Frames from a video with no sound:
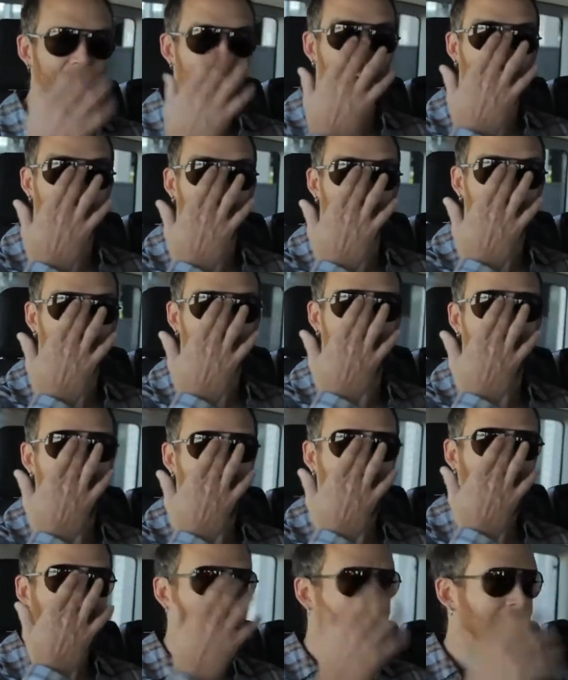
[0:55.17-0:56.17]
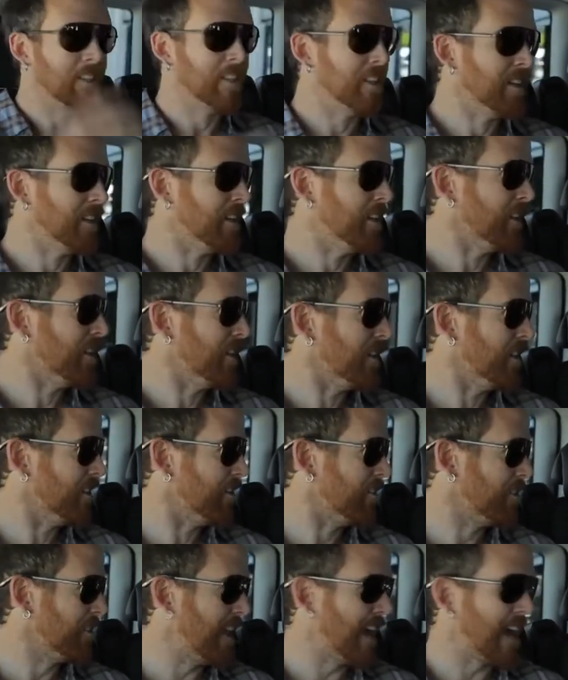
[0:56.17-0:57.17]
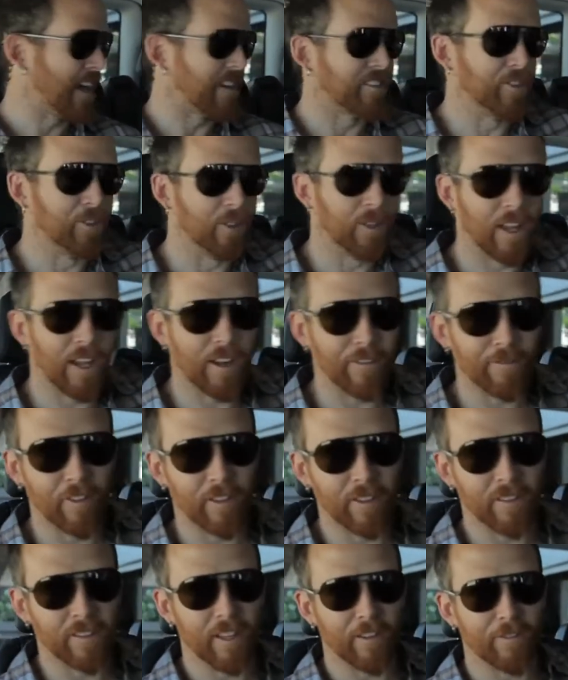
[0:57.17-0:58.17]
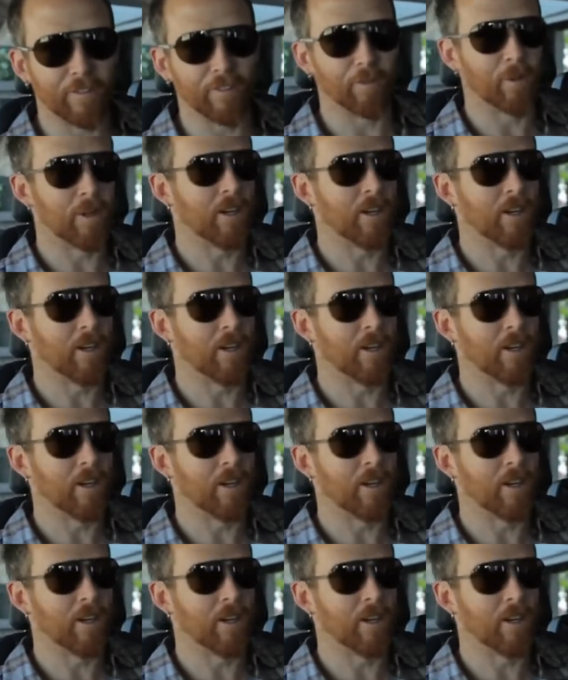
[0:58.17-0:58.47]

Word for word: actually relax and do a lot of fun stuff as